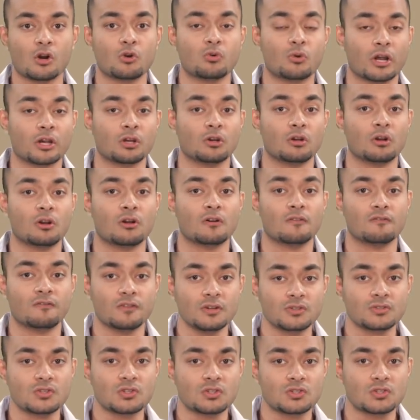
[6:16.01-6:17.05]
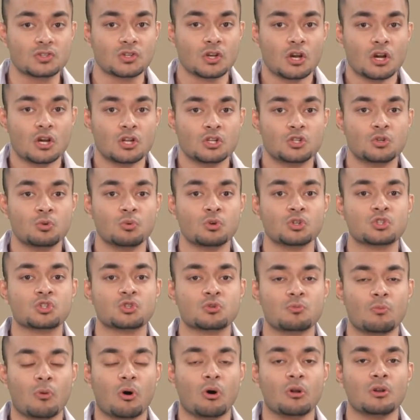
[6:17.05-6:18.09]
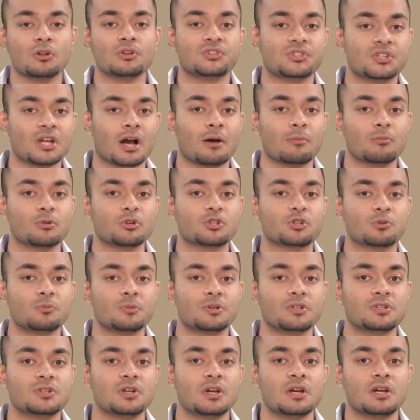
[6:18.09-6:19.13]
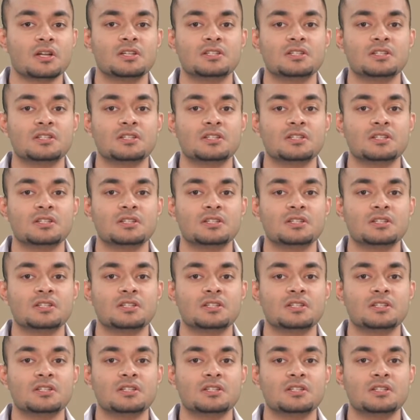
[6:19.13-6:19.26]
regular visits to a small establishment